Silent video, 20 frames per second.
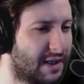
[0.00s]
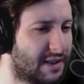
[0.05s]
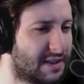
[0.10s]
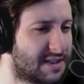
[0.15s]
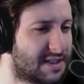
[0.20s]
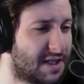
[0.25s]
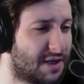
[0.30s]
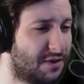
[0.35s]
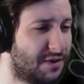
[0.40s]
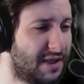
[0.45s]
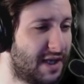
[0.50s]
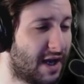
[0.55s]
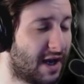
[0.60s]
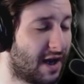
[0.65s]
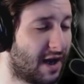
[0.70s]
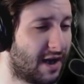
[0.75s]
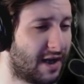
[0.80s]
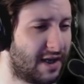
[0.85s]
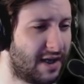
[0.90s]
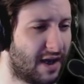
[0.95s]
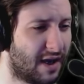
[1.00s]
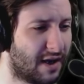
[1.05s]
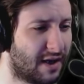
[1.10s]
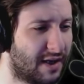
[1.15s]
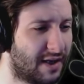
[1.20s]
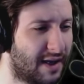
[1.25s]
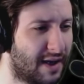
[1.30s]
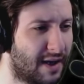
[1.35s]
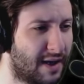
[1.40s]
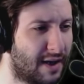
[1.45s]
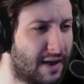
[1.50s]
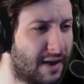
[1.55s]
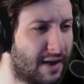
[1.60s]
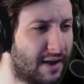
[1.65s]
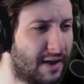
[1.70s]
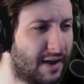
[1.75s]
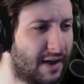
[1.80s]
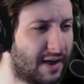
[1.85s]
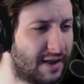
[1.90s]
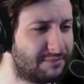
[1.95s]
so yeah, I, I,
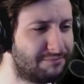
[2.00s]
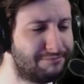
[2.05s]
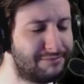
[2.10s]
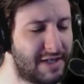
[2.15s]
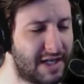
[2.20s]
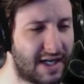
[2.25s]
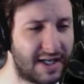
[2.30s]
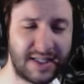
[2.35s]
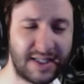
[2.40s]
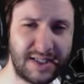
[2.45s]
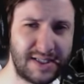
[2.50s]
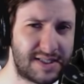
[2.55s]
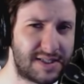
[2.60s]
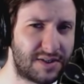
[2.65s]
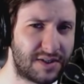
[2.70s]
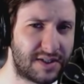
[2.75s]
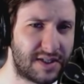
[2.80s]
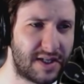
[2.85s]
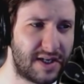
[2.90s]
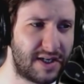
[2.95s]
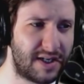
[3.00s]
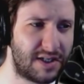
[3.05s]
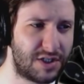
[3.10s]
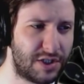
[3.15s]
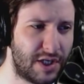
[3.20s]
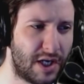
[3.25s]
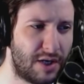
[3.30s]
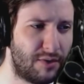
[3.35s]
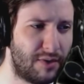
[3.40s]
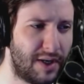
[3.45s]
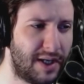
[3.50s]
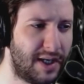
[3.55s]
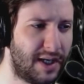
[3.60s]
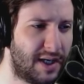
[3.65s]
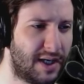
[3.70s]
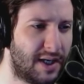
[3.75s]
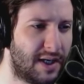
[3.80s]
uh, I, yeah, I think this is a good thing generally.